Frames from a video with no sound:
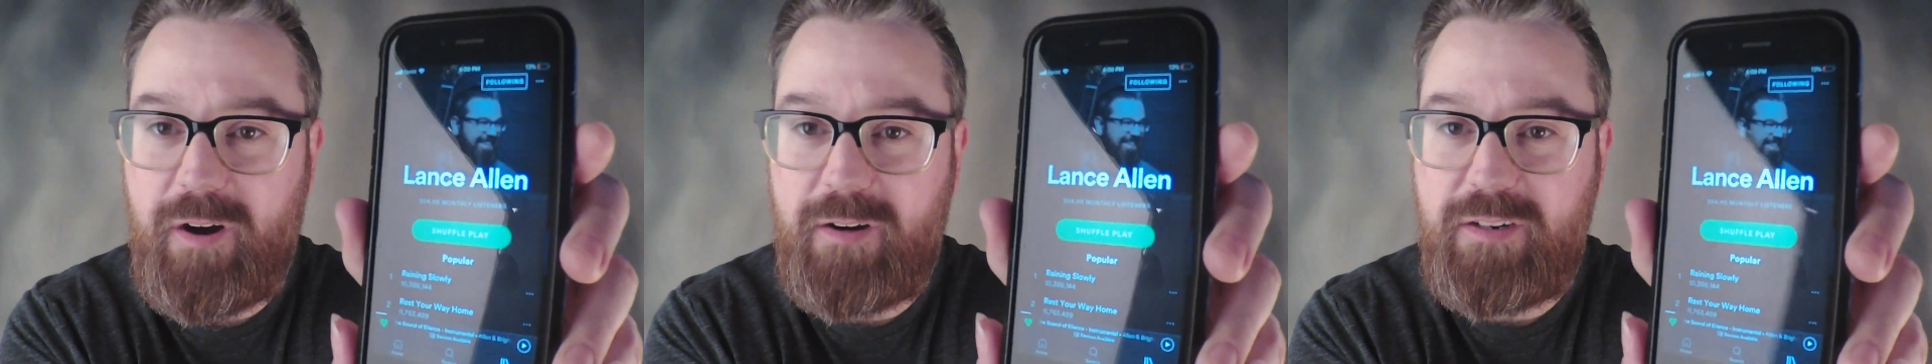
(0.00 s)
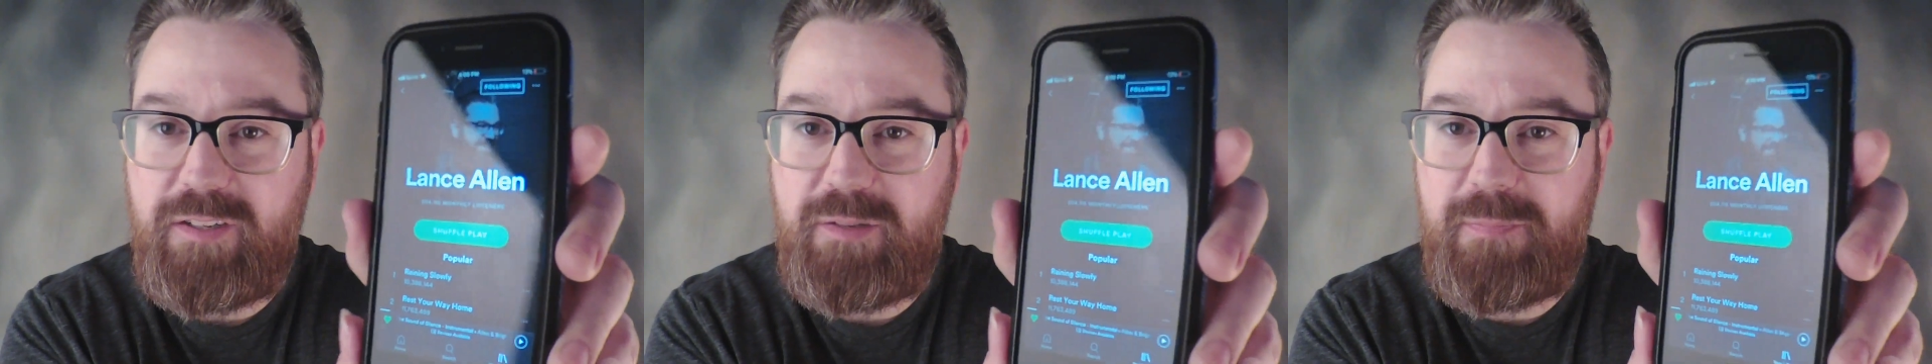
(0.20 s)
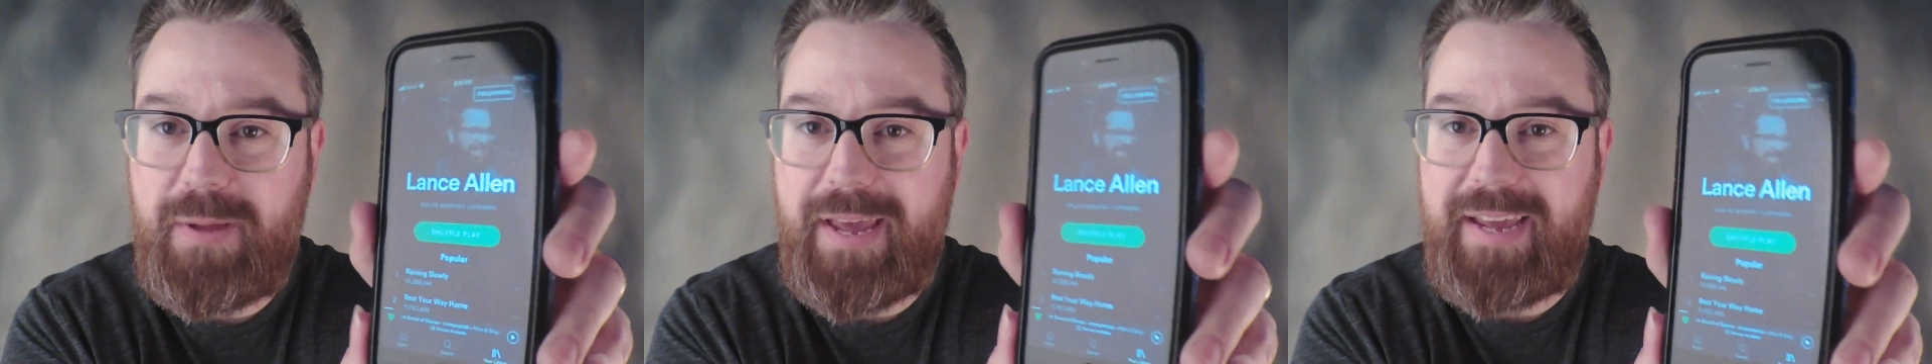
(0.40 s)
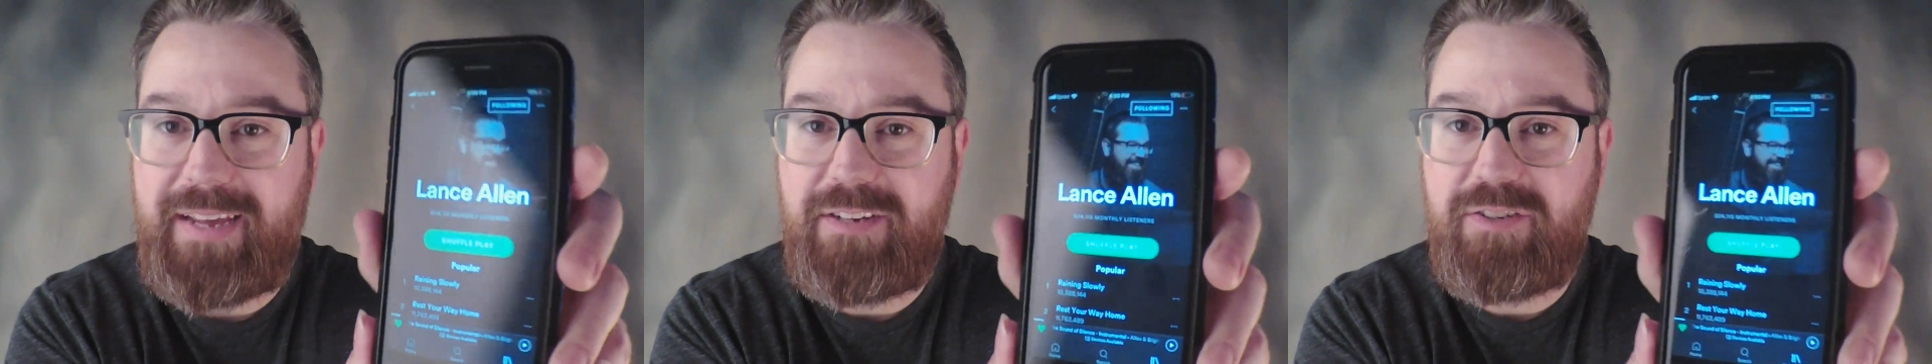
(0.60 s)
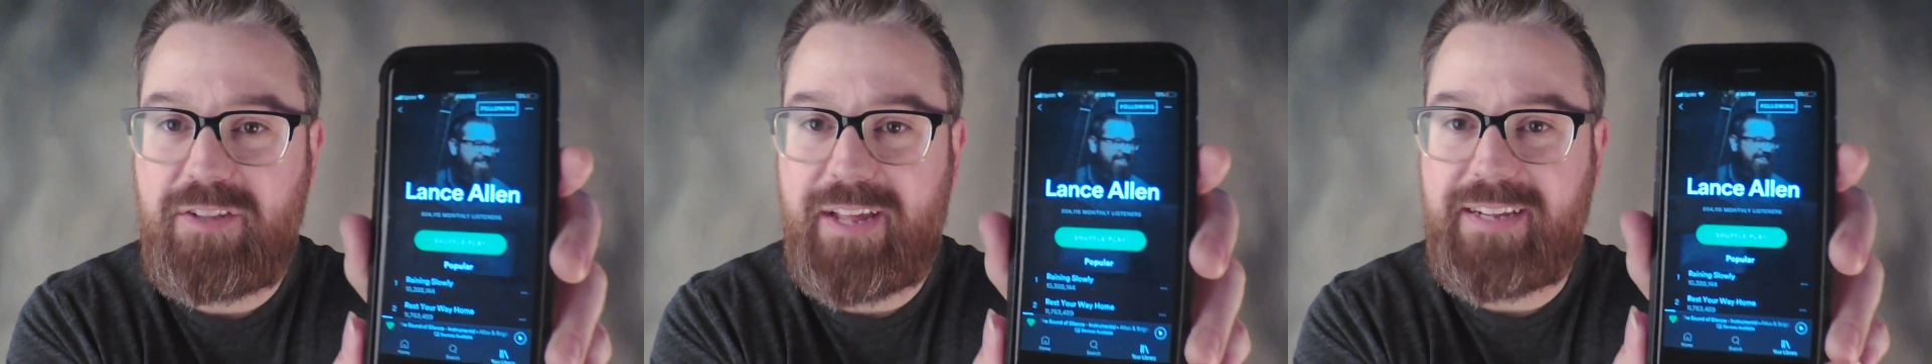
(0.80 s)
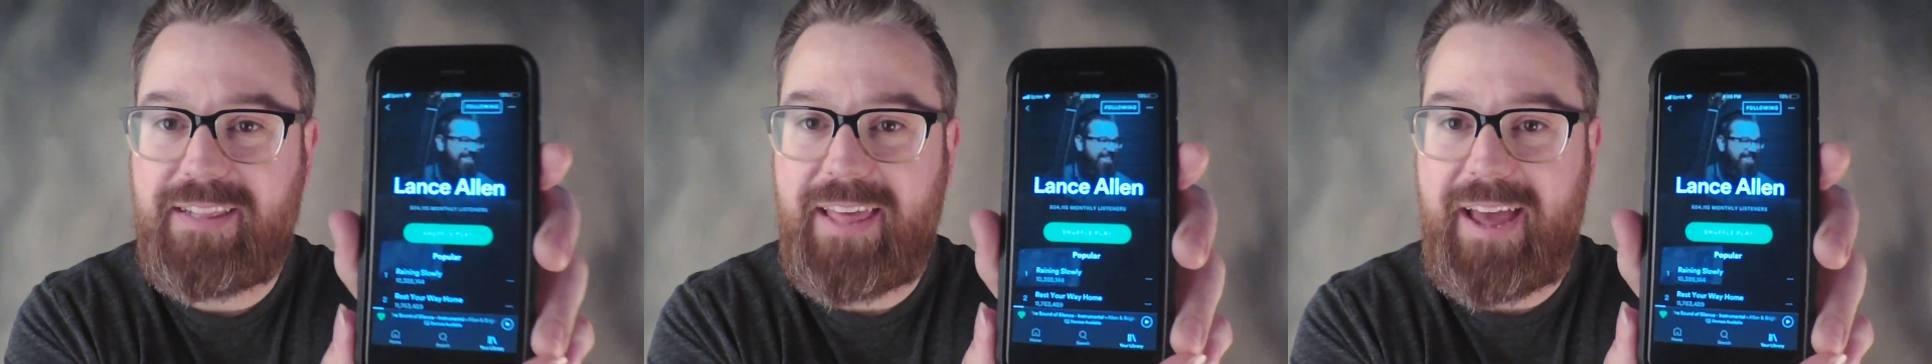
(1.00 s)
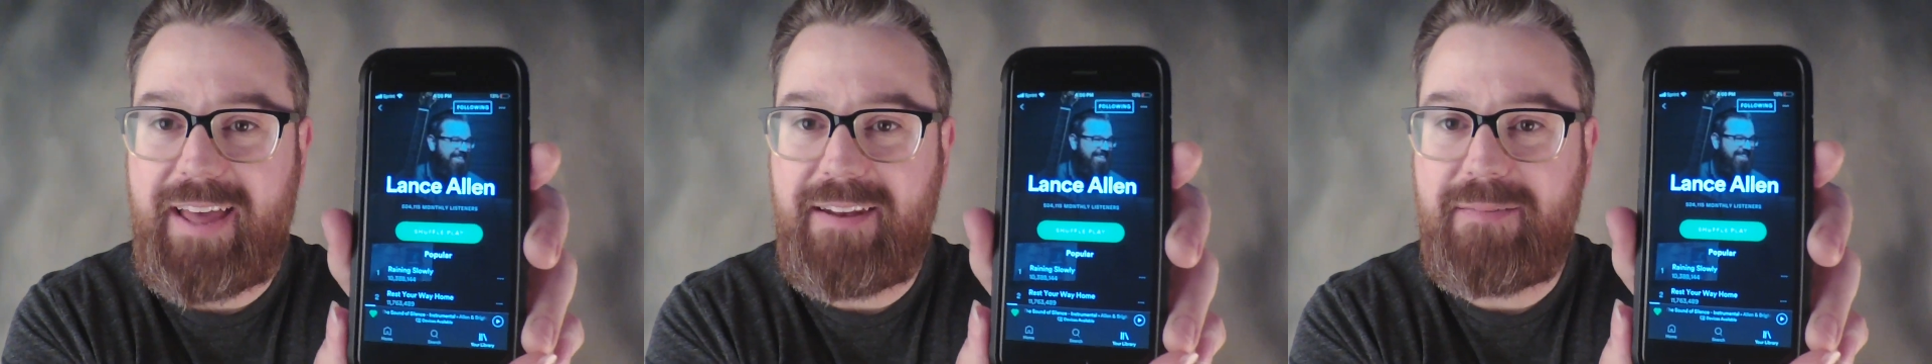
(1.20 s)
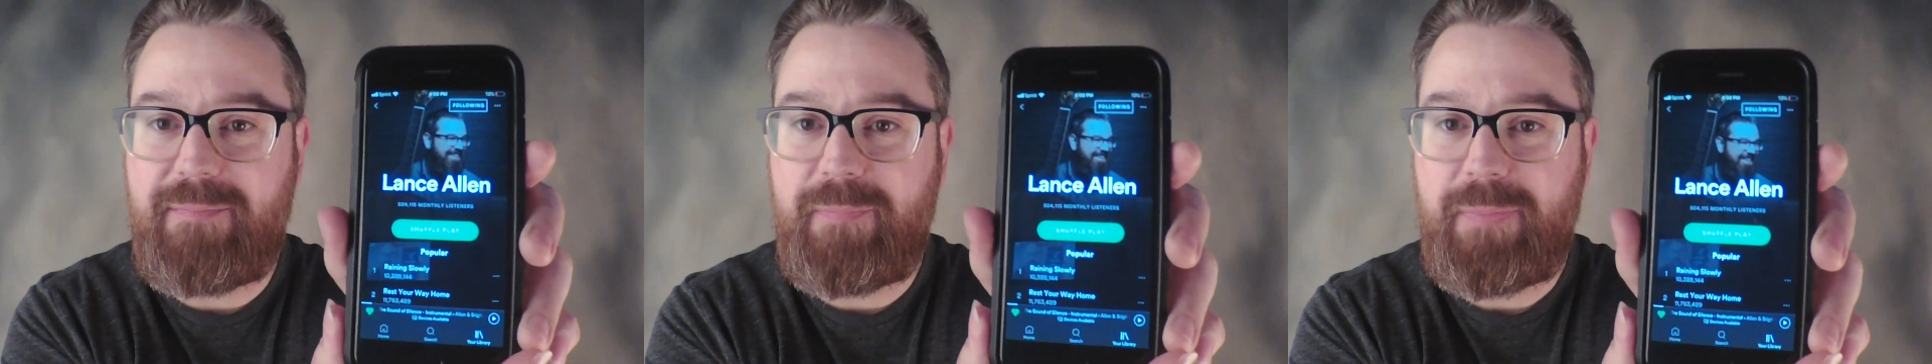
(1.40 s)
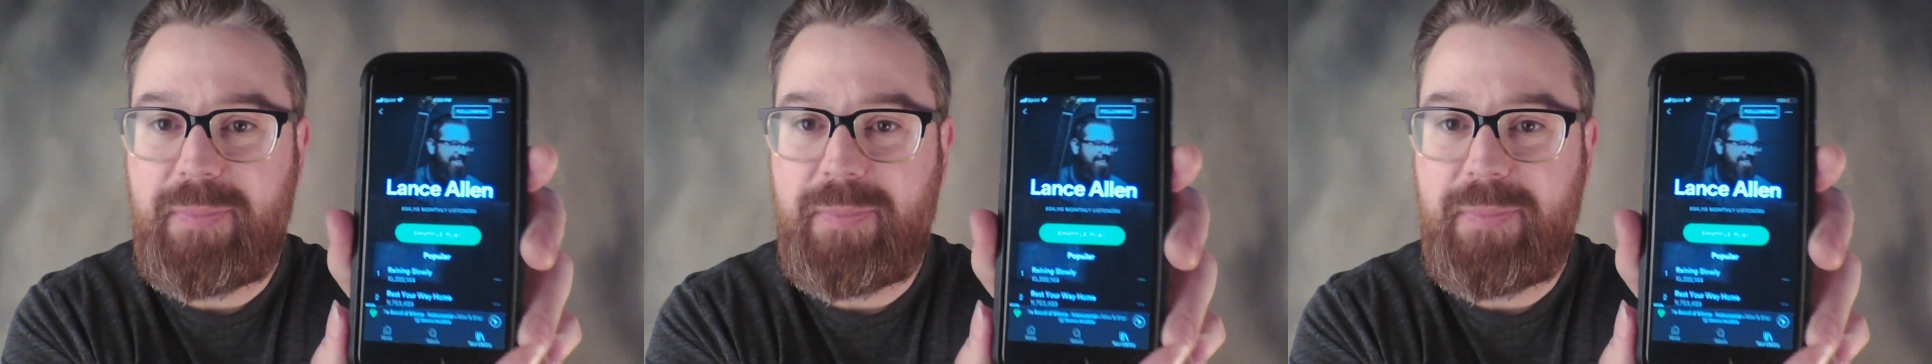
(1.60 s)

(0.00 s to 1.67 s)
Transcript: artist page like that,